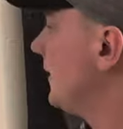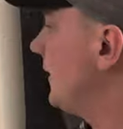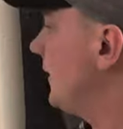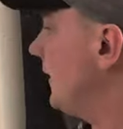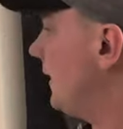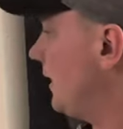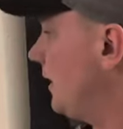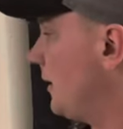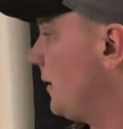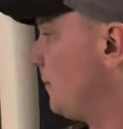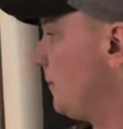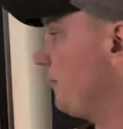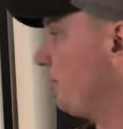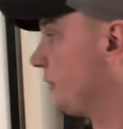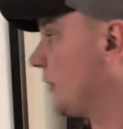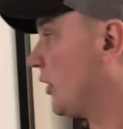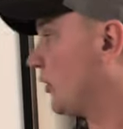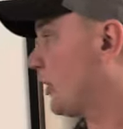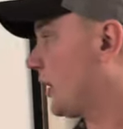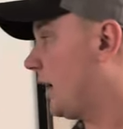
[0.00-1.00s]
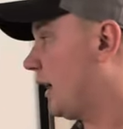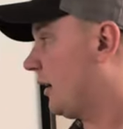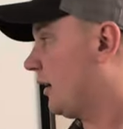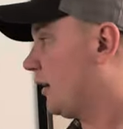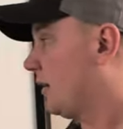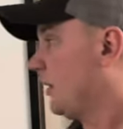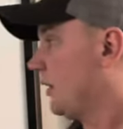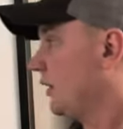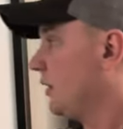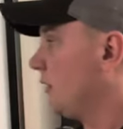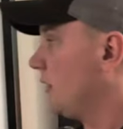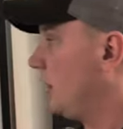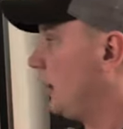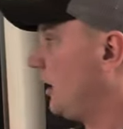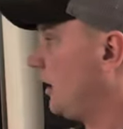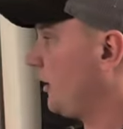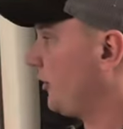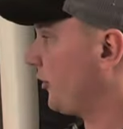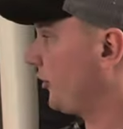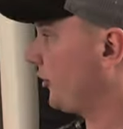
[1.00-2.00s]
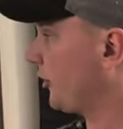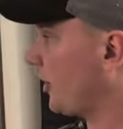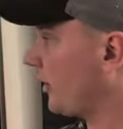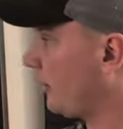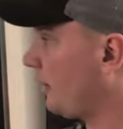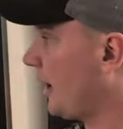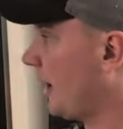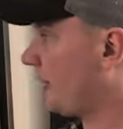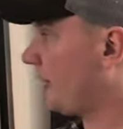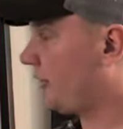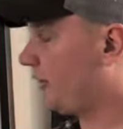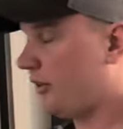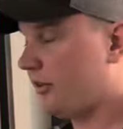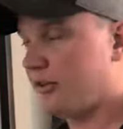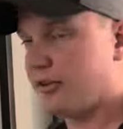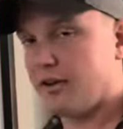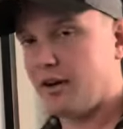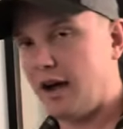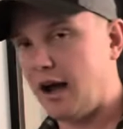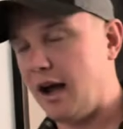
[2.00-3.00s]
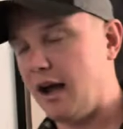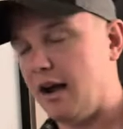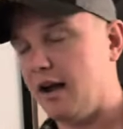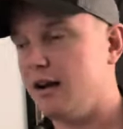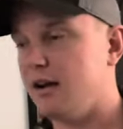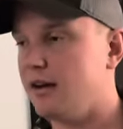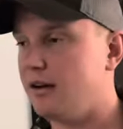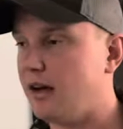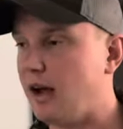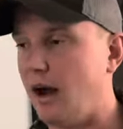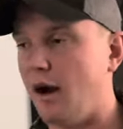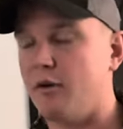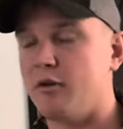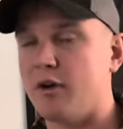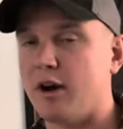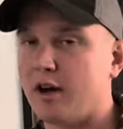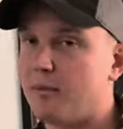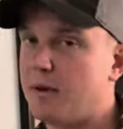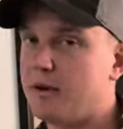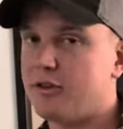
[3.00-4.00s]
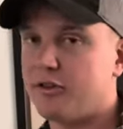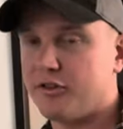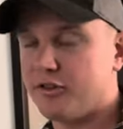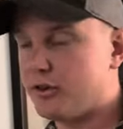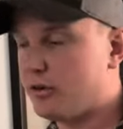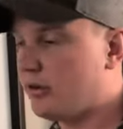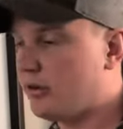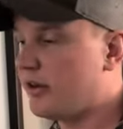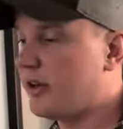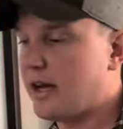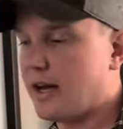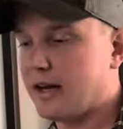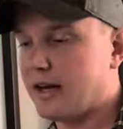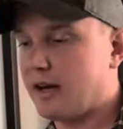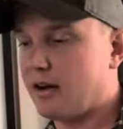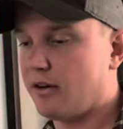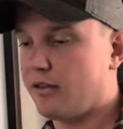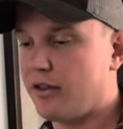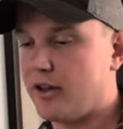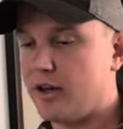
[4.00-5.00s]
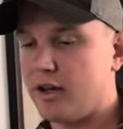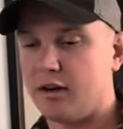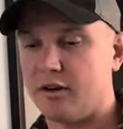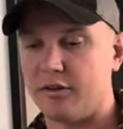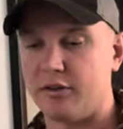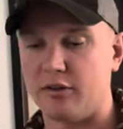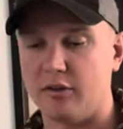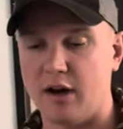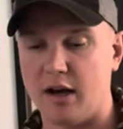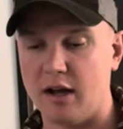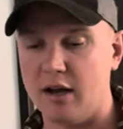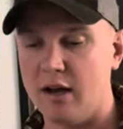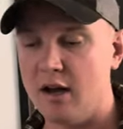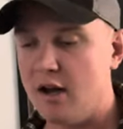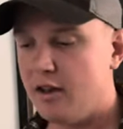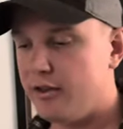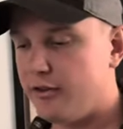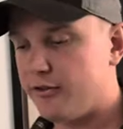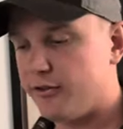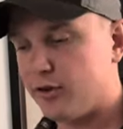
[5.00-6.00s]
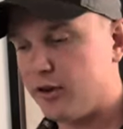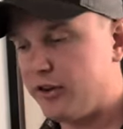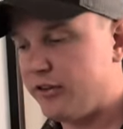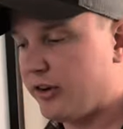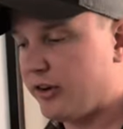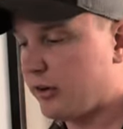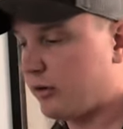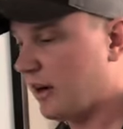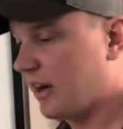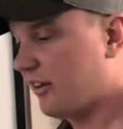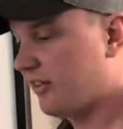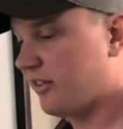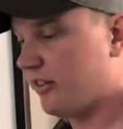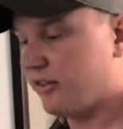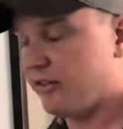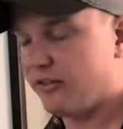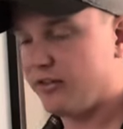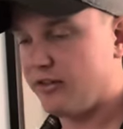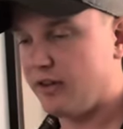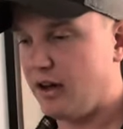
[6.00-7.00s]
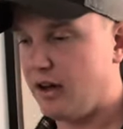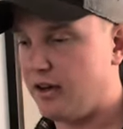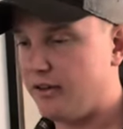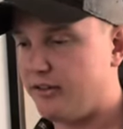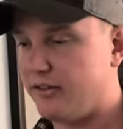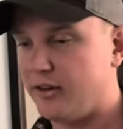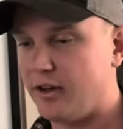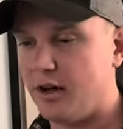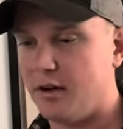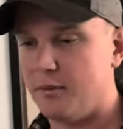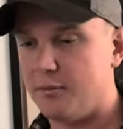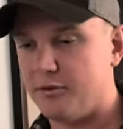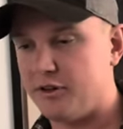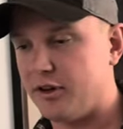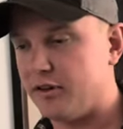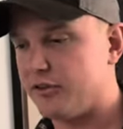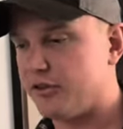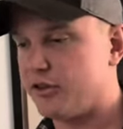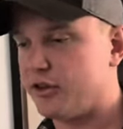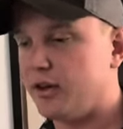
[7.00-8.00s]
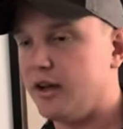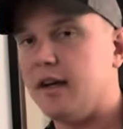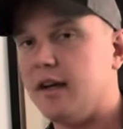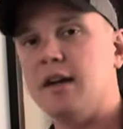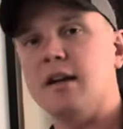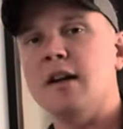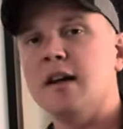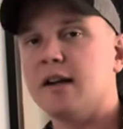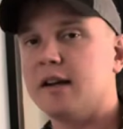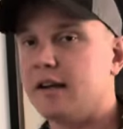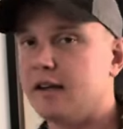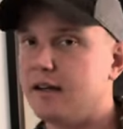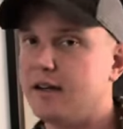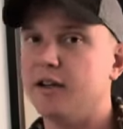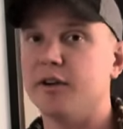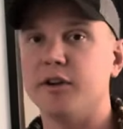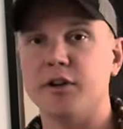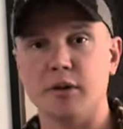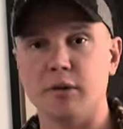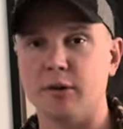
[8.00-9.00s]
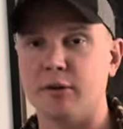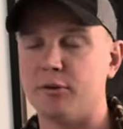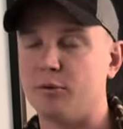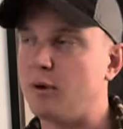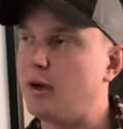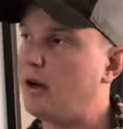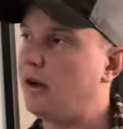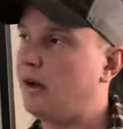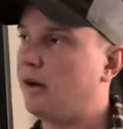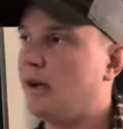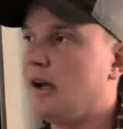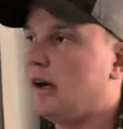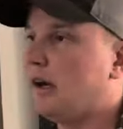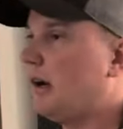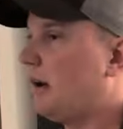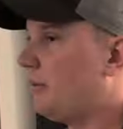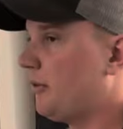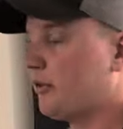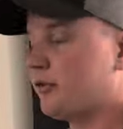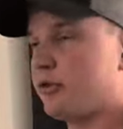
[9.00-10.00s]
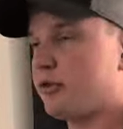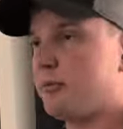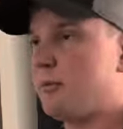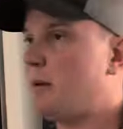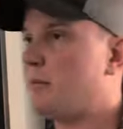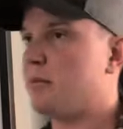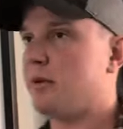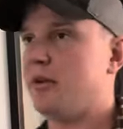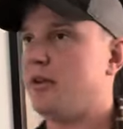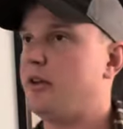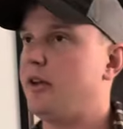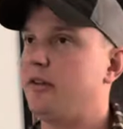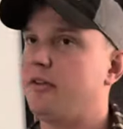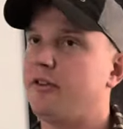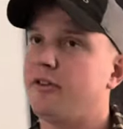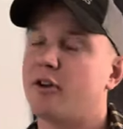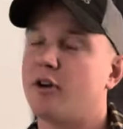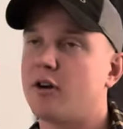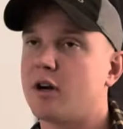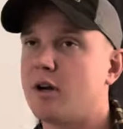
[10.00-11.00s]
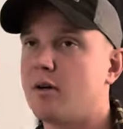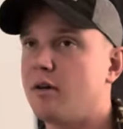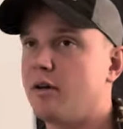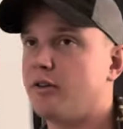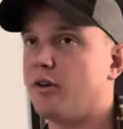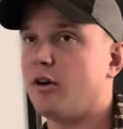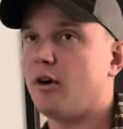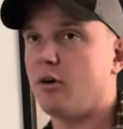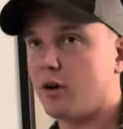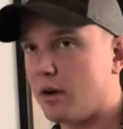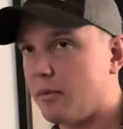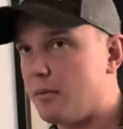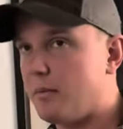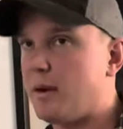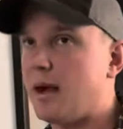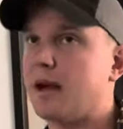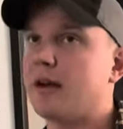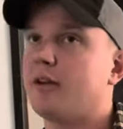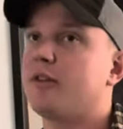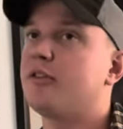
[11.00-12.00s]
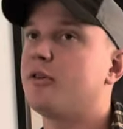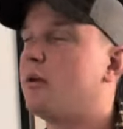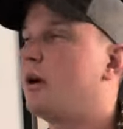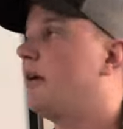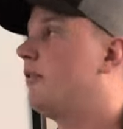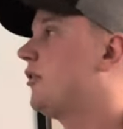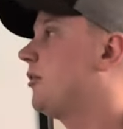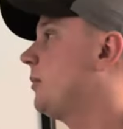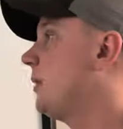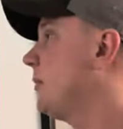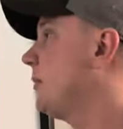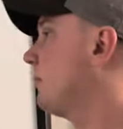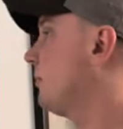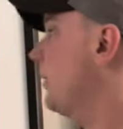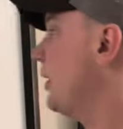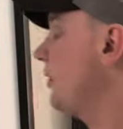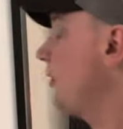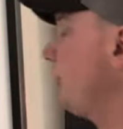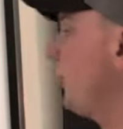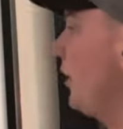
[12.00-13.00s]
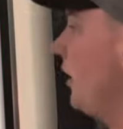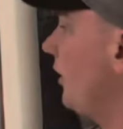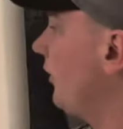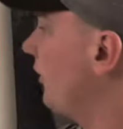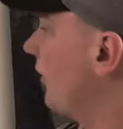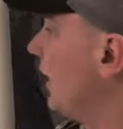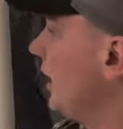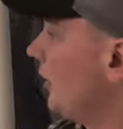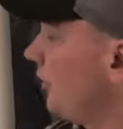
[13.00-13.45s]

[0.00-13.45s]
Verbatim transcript: Um, okay, uh, so sunglasses, I I recommend just doing the neck gaiter thing because a lot, the freezing rates of uh, some sunscreen can kill you as well. I'm just remembering this. It's all it's all coming back as a wave to me myself.